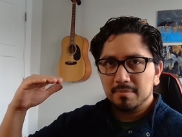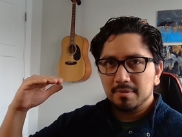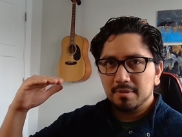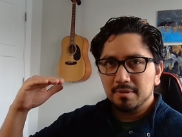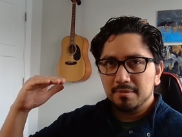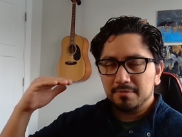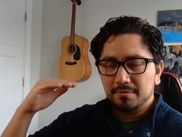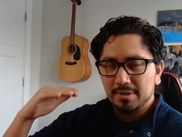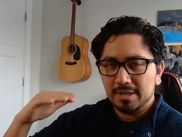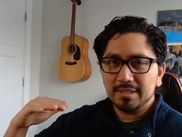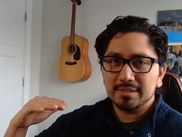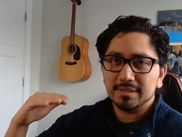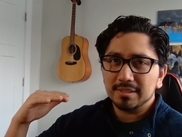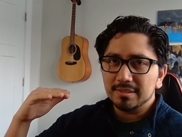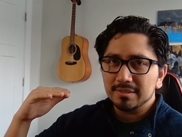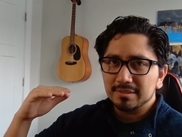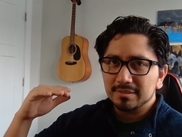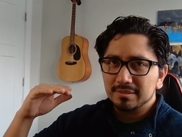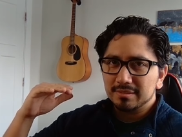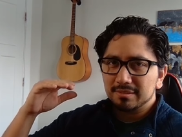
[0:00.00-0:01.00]
of
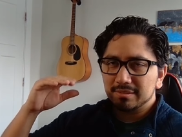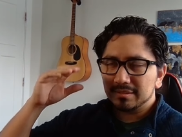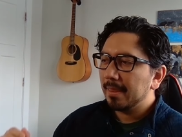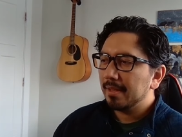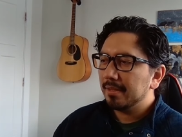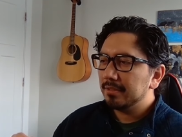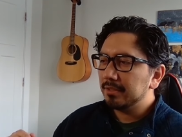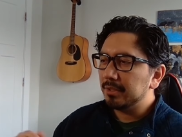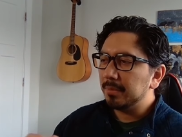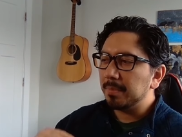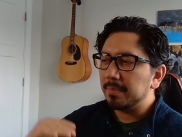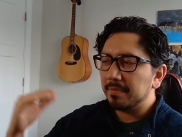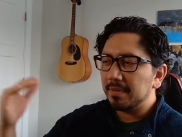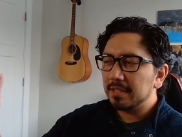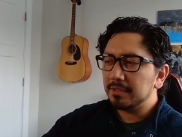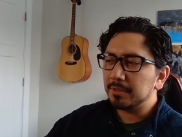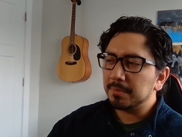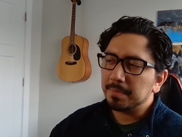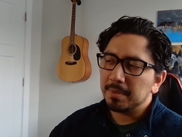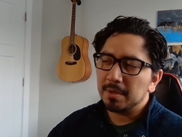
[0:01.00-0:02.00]
raises.
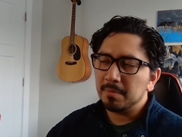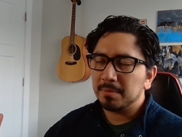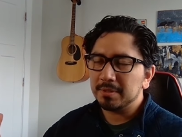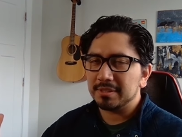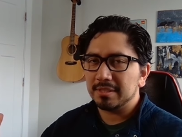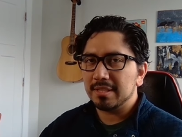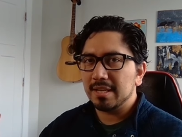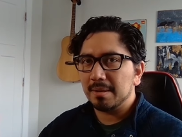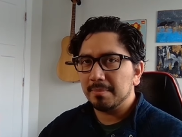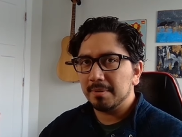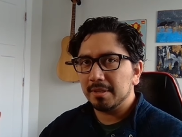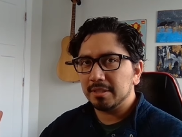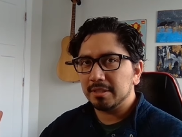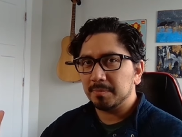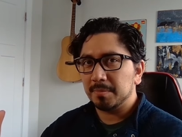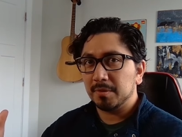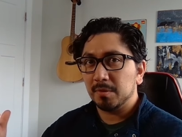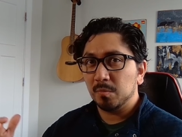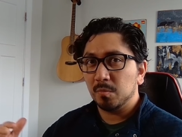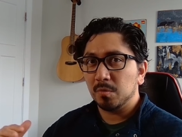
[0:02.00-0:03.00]
Supervisor pay wasn't that much,
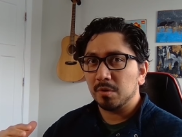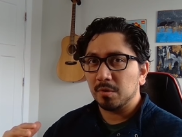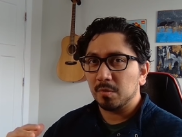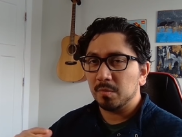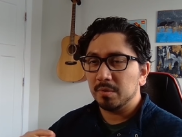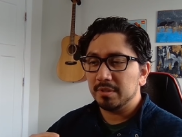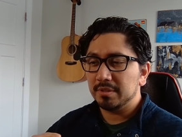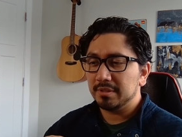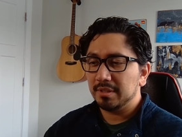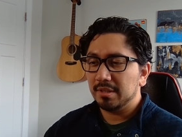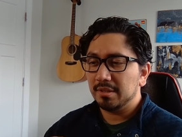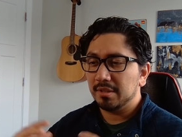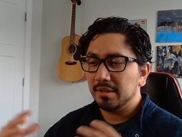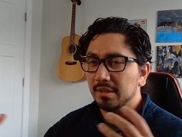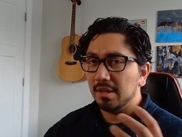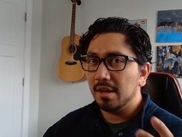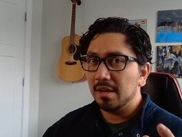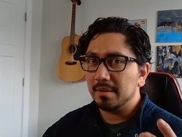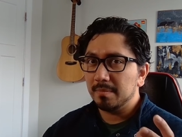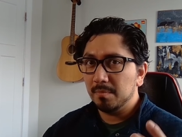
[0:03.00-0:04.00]
but the work was a
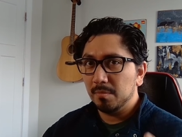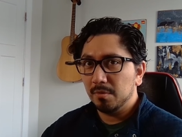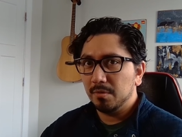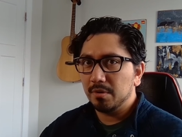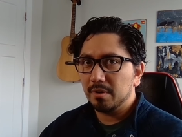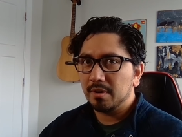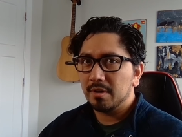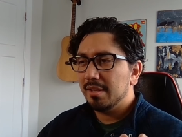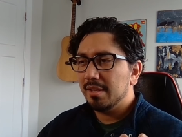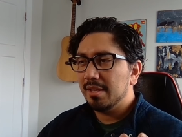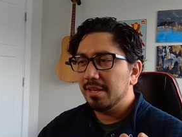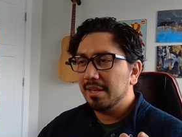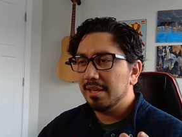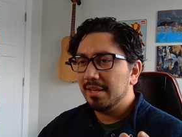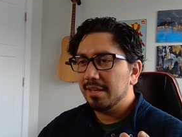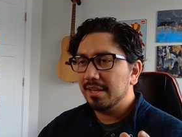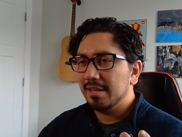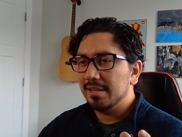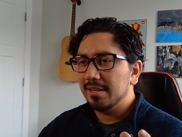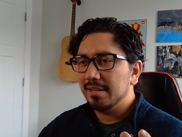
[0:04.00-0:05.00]
lot more.
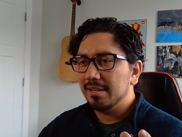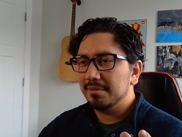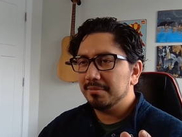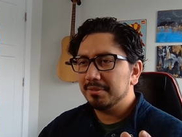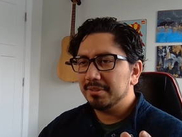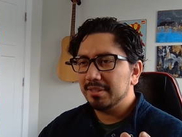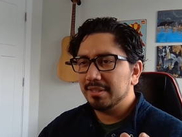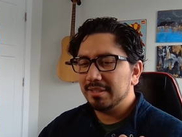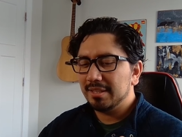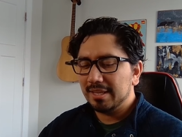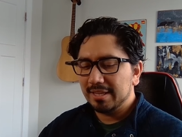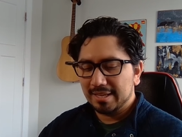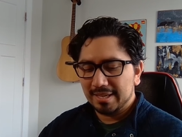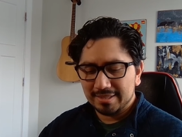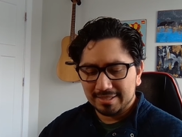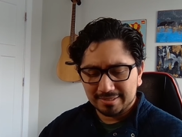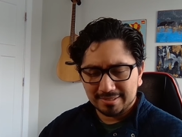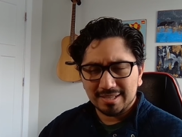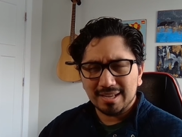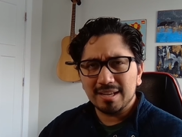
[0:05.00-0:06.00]
And it was like at
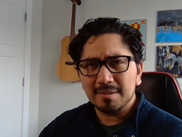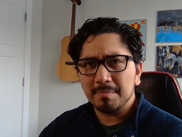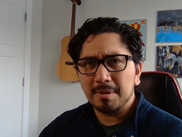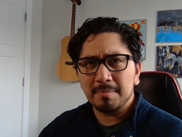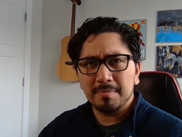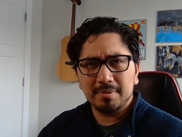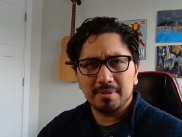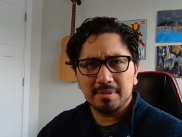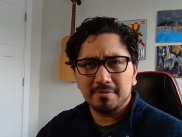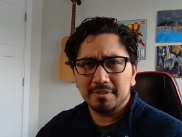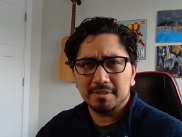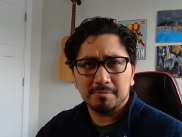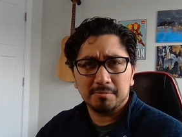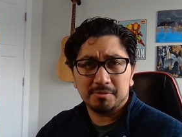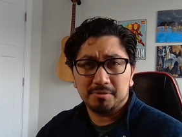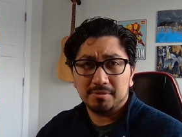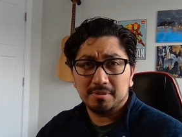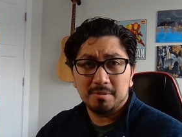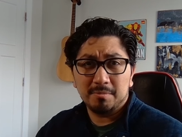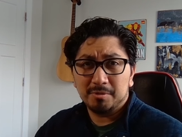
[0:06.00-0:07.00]
the time, I believe it
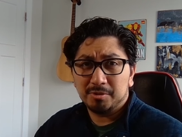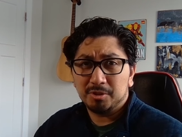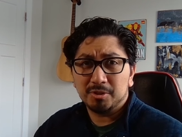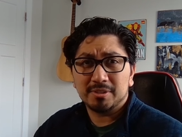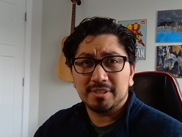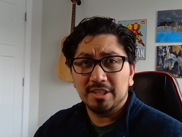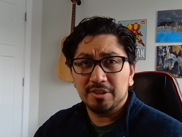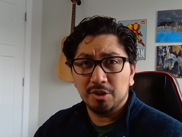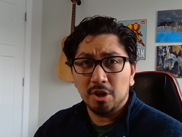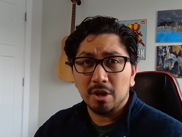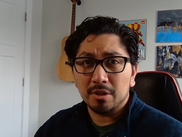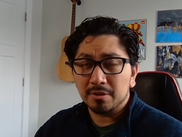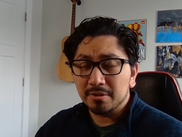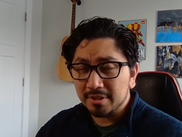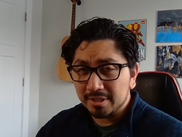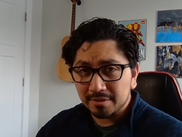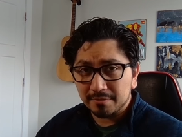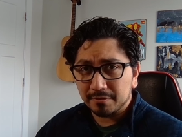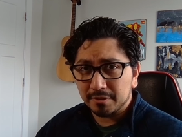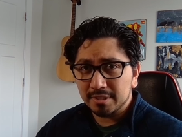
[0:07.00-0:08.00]
was it was just a dollar
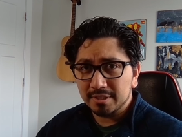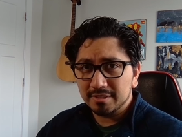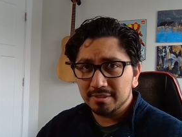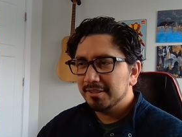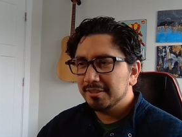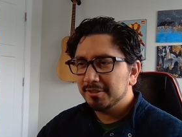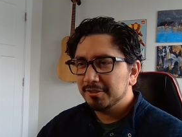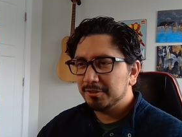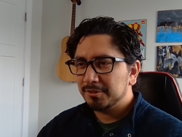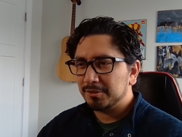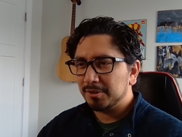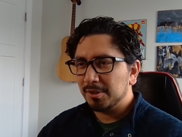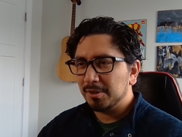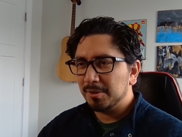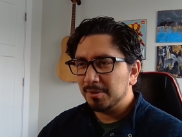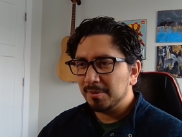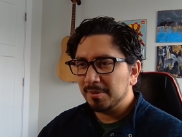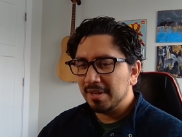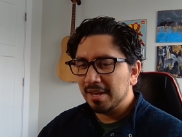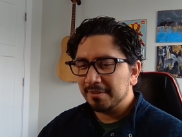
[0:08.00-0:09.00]
difference.
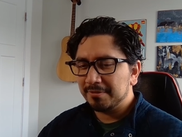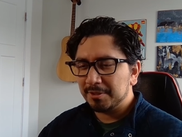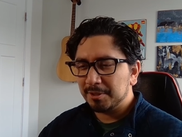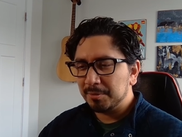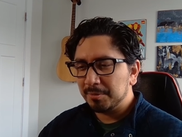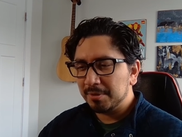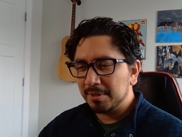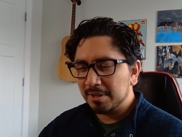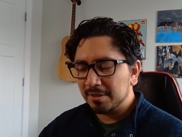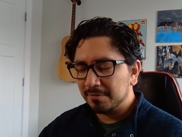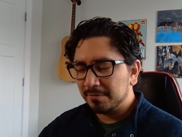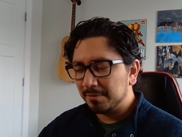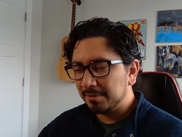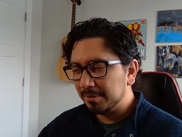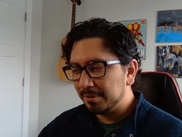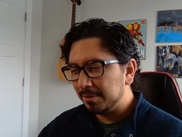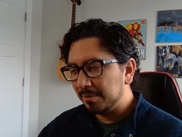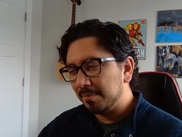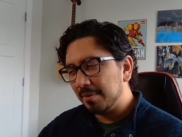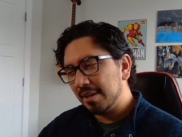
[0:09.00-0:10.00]
So after doing it for a
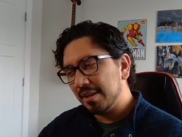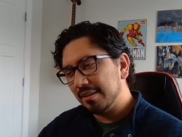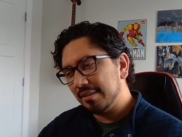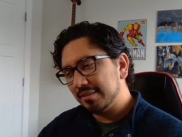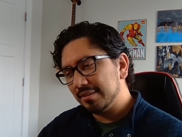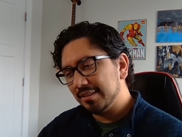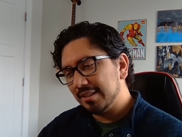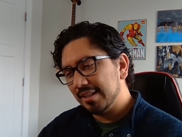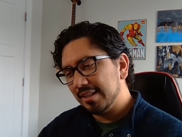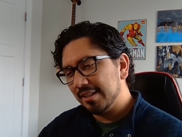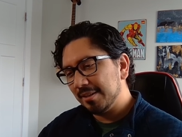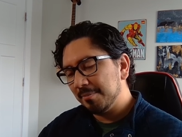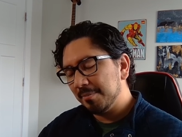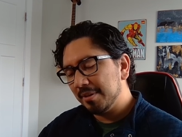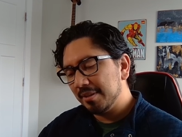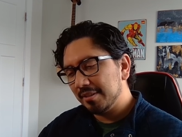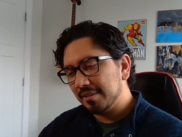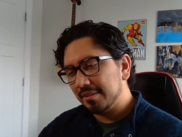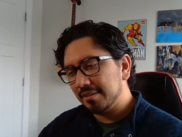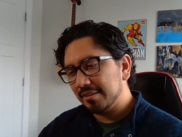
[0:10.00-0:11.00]
little while, I was like,
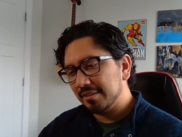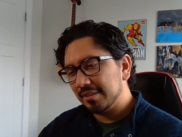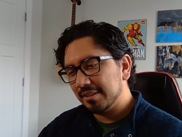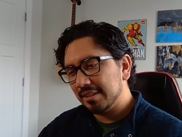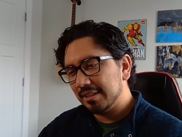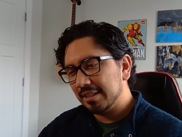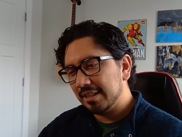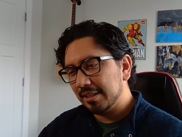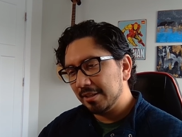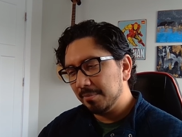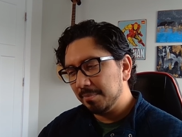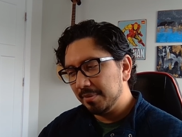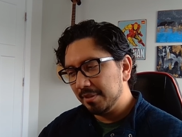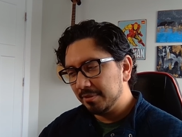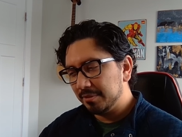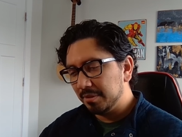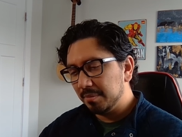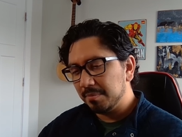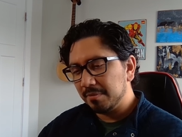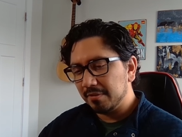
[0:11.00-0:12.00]
well, I could be a
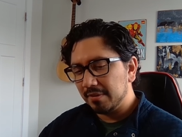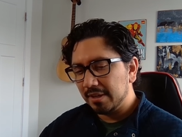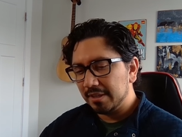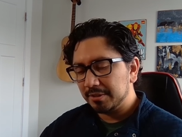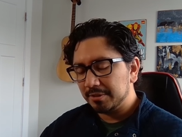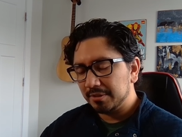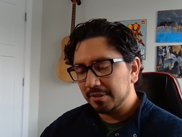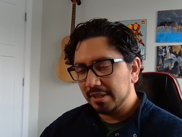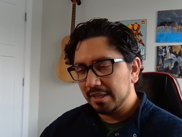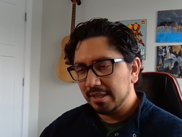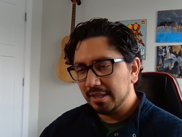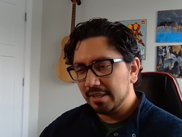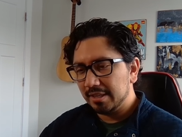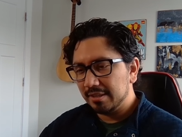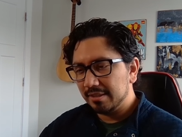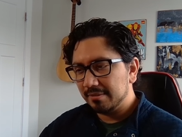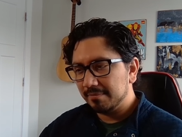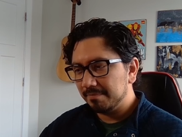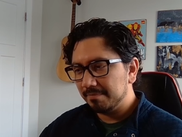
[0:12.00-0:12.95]
supervisor and get